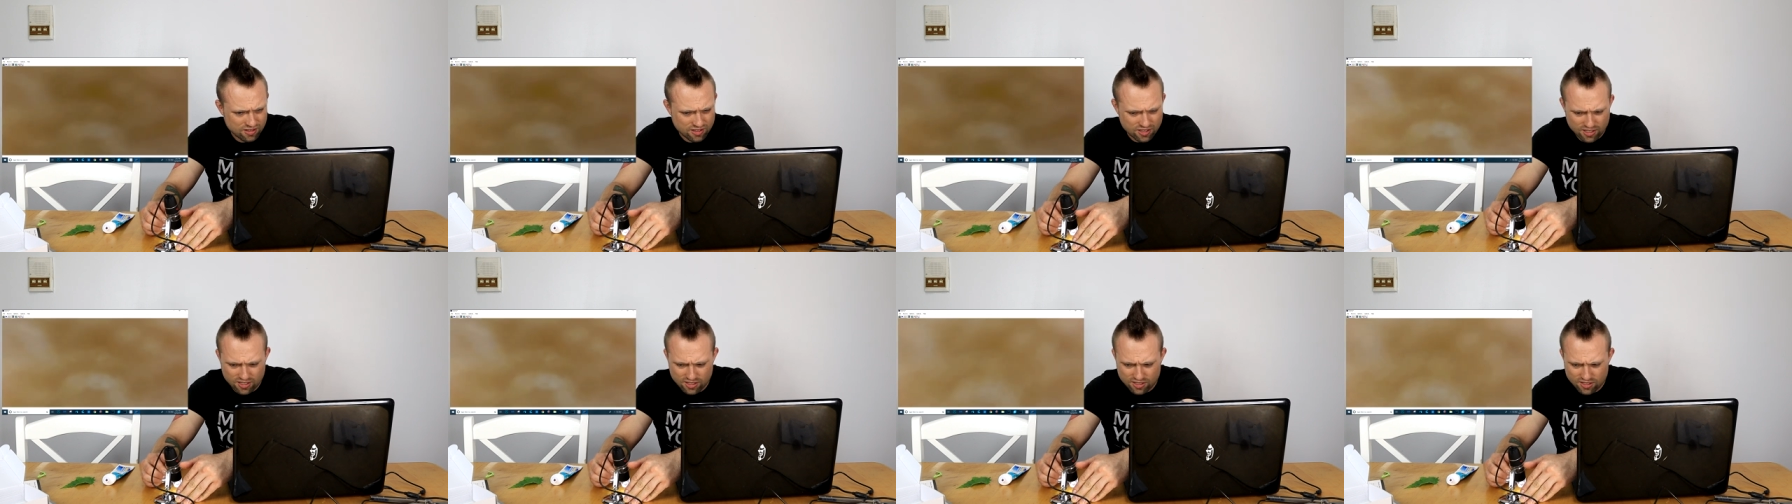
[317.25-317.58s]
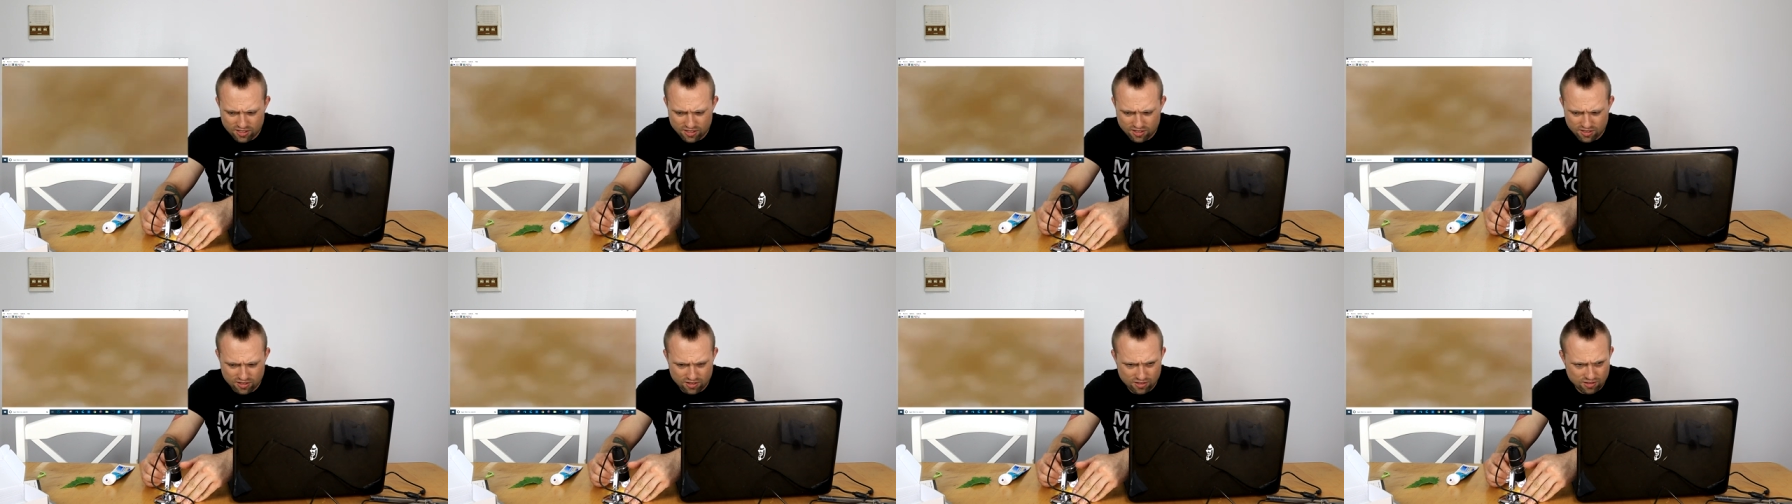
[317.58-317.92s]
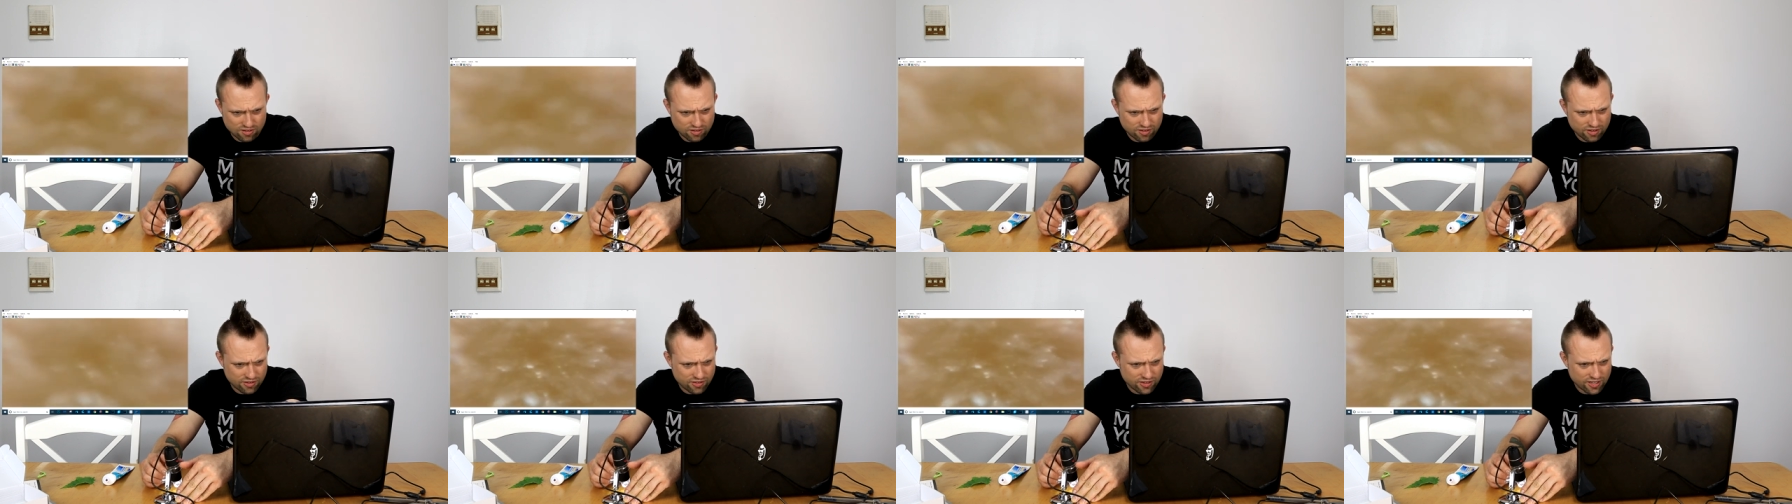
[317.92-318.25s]
That's
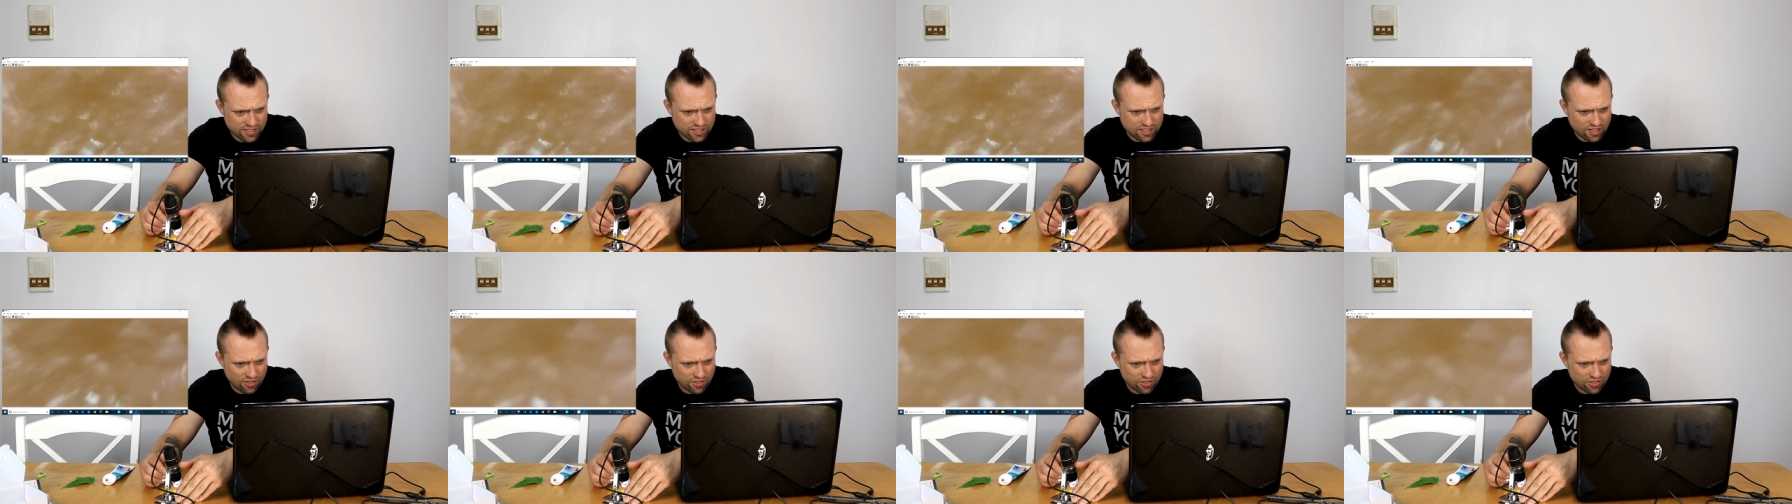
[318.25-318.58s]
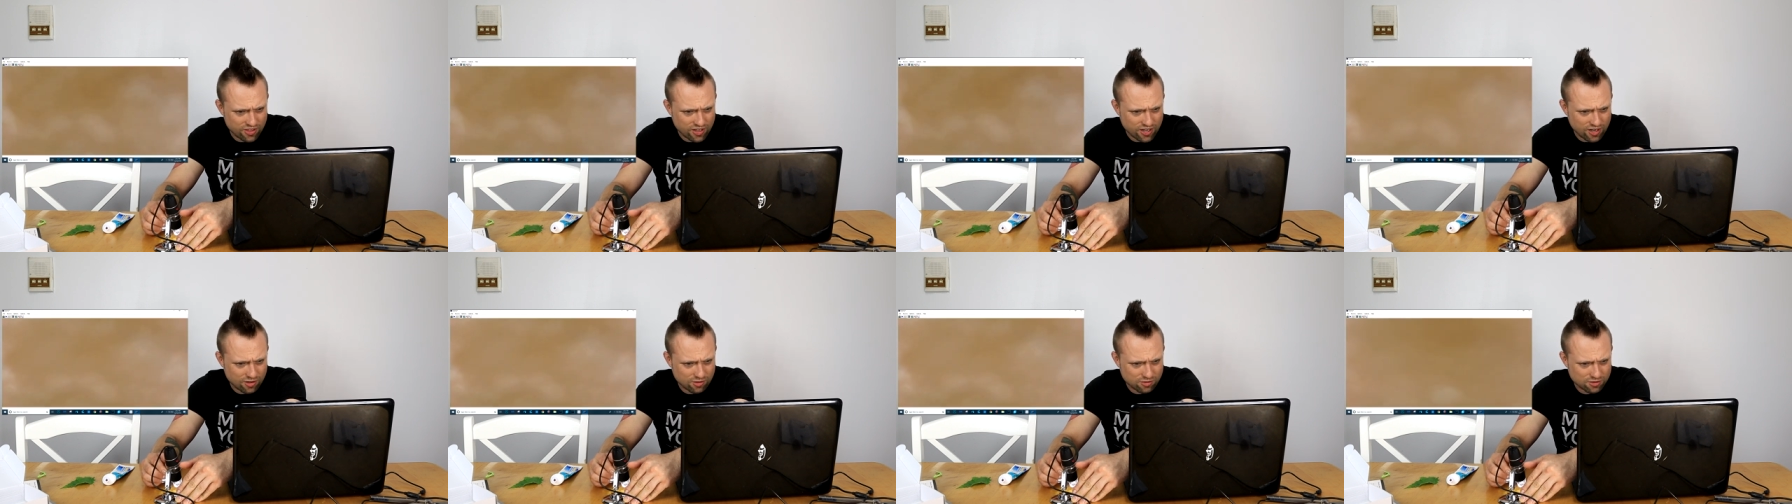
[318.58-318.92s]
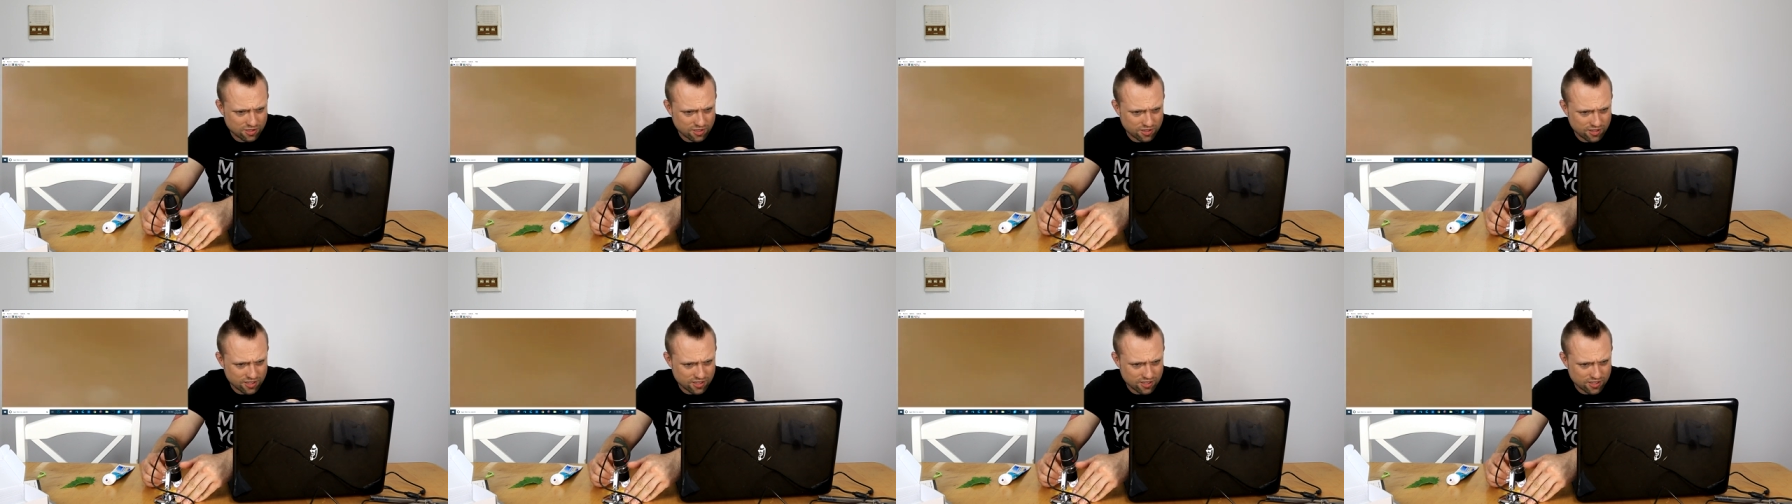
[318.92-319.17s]
okay, that's a thousand.